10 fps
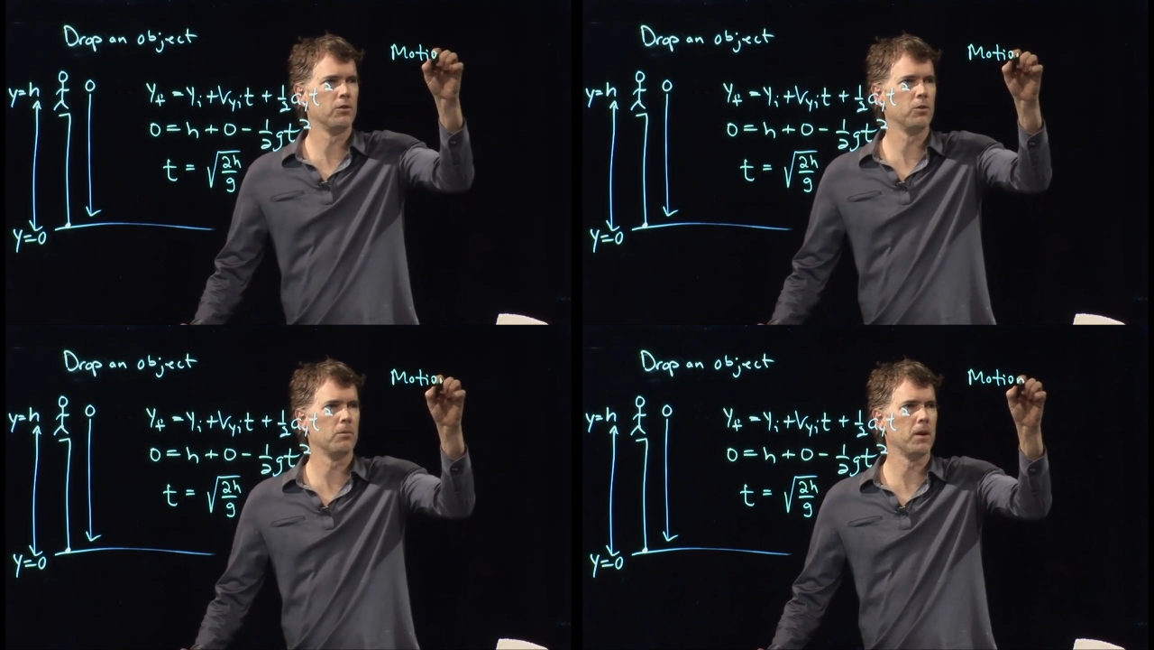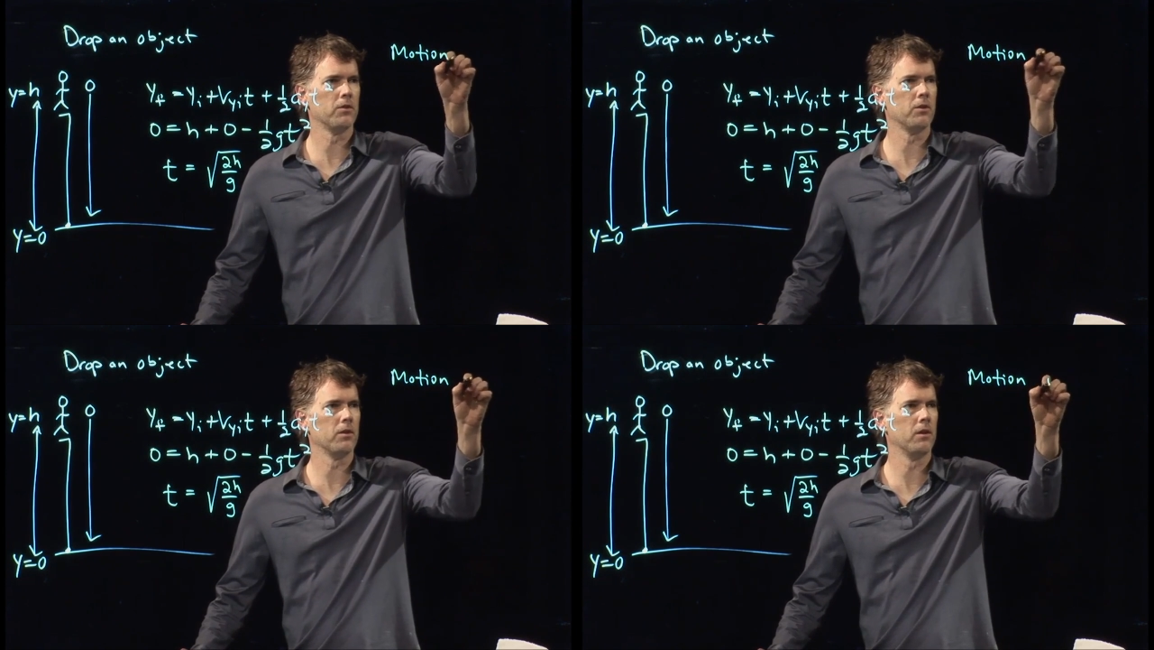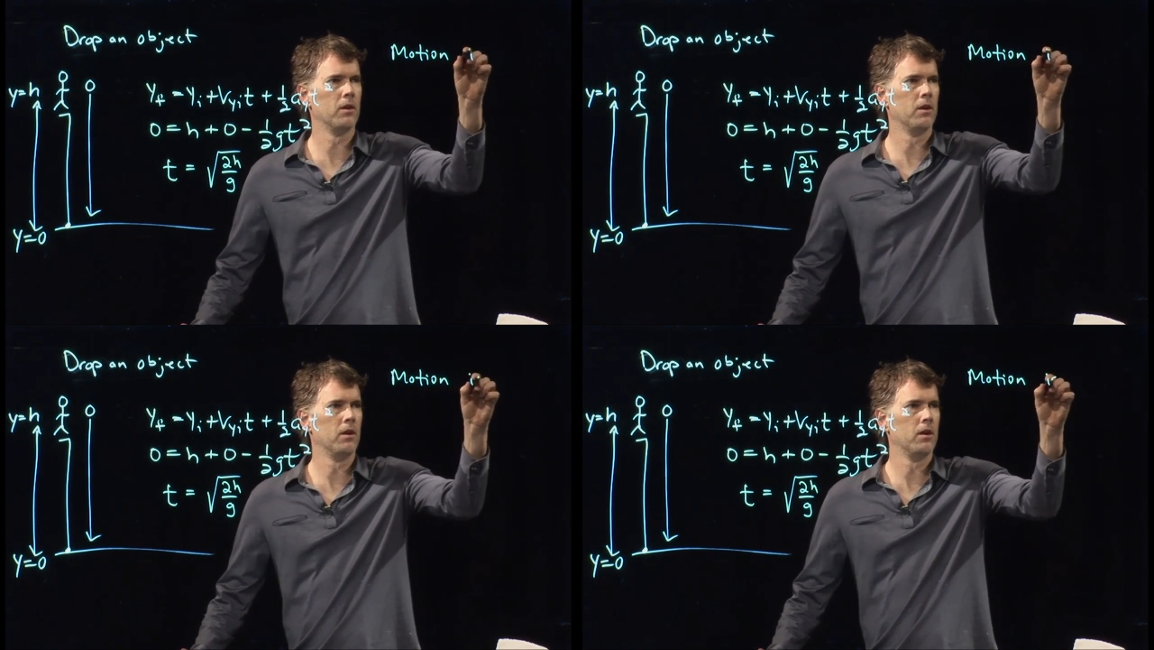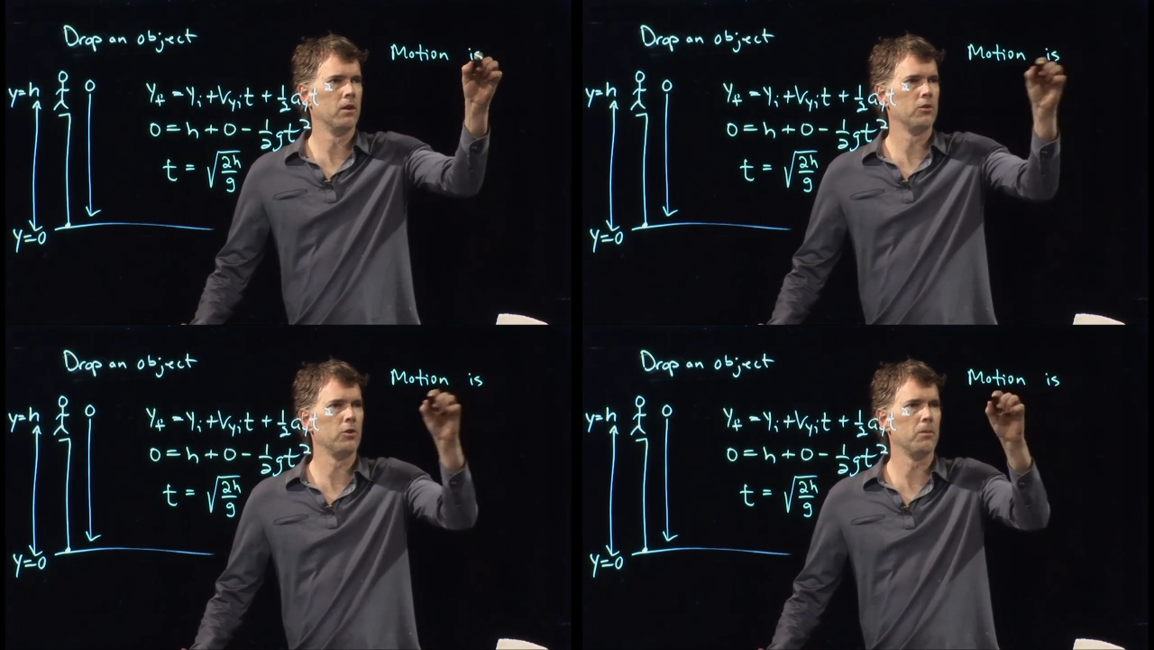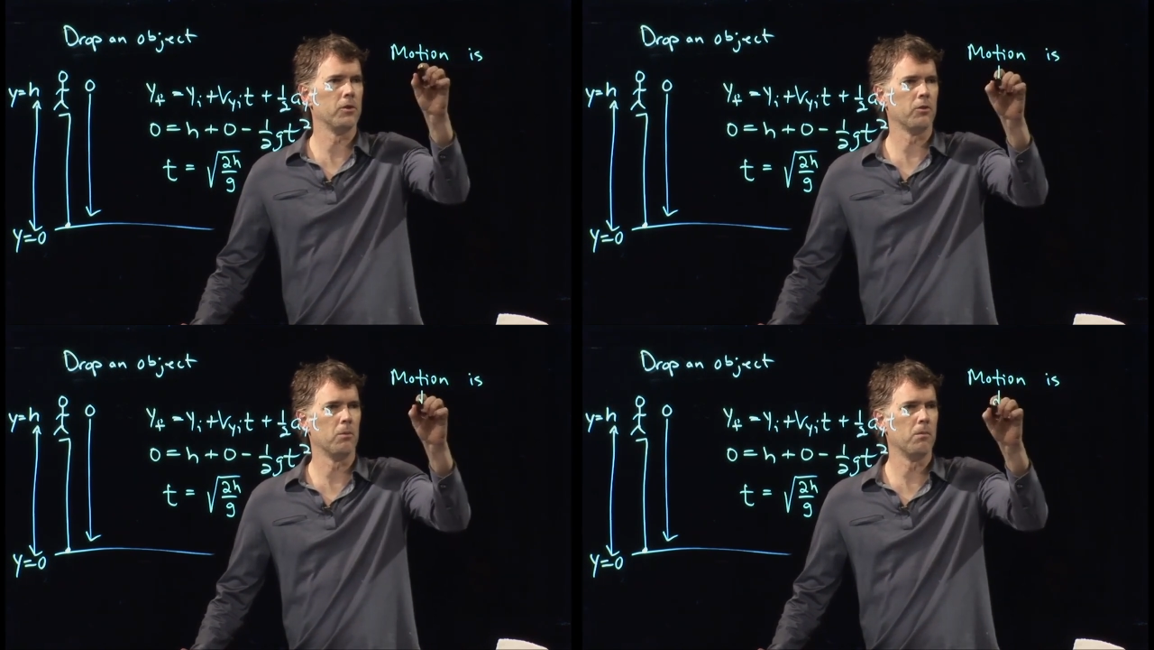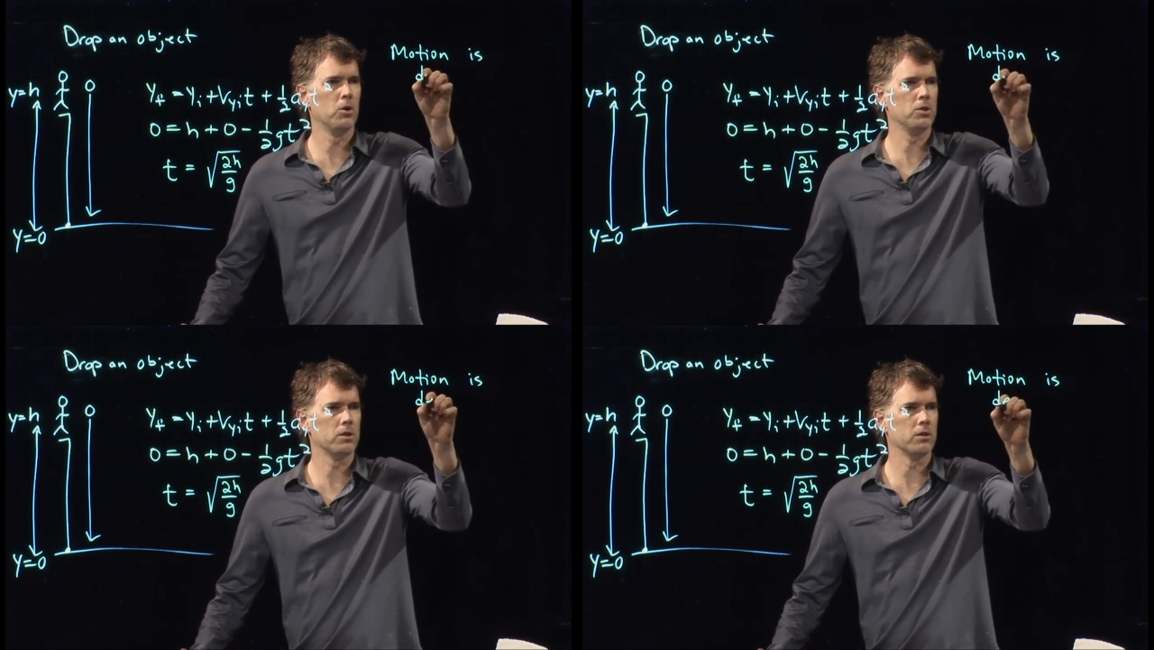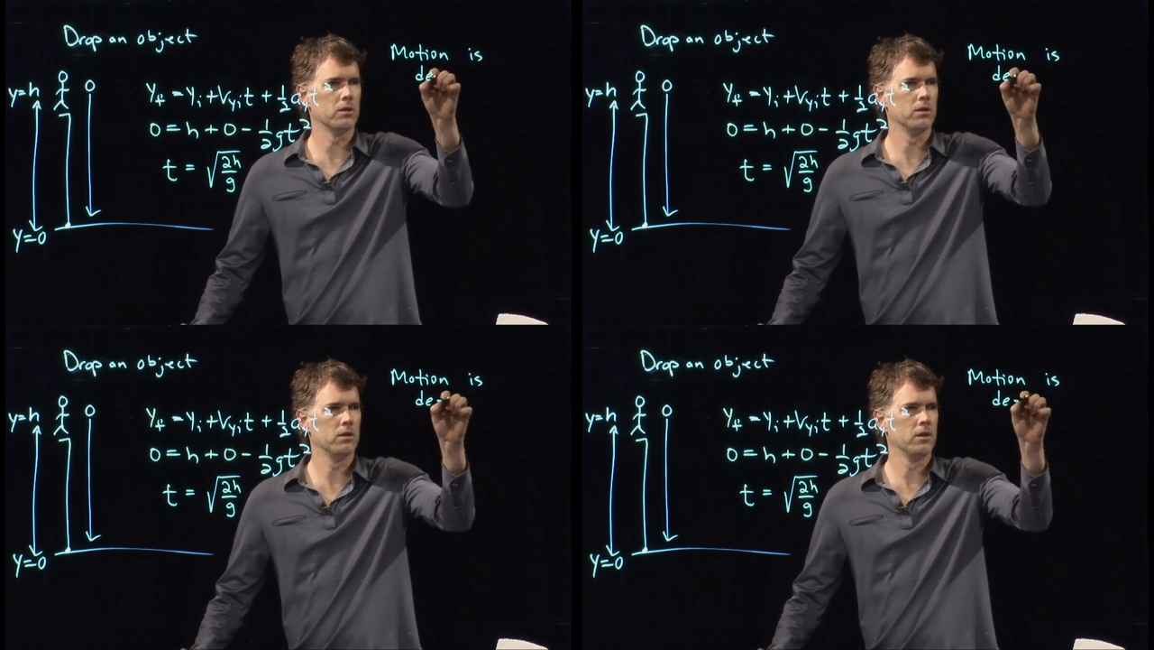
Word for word: two-dimension two-dimensional motion